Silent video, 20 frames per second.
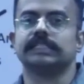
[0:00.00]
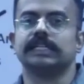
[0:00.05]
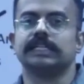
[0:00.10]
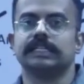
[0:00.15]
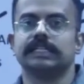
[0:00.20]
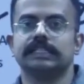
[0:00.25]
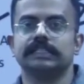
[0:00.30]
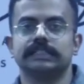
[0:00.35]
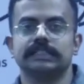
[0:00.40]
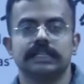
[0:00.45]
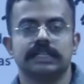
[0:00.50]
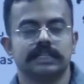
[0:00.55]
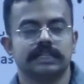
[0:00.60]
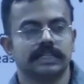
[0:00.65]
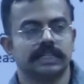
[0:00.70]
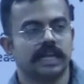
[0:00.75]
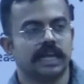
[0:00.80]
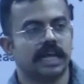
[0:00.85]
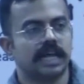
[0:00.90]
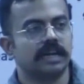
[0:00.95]
That is,
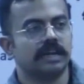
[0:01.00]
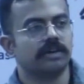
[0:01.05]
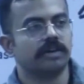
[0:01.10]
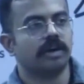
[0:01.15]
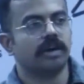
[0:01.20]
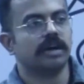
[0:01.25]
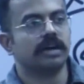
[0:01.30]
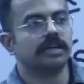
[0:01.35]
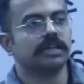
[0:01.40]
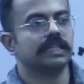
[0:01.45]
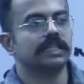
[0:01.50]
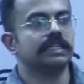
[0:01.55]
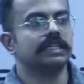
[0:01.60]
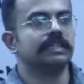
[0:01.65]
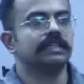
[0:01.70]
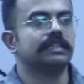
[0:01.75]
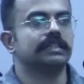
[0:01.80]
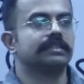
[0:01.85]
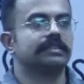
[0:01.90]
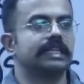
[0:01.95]
they are not
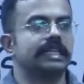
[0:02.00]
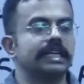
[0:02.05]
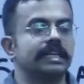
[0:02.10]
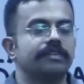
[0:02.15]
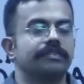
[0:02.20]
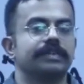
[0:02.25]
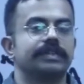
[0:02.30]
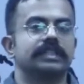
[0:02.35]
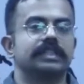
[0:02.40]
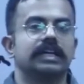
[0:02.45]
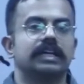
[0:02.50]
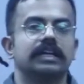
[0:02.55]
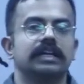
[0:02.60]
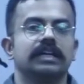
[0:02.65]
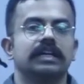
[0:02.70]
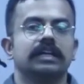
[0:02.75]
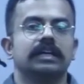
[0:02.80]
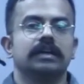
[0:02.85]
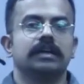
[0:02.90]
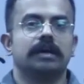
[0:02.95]
in sync with
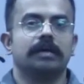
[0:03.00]
the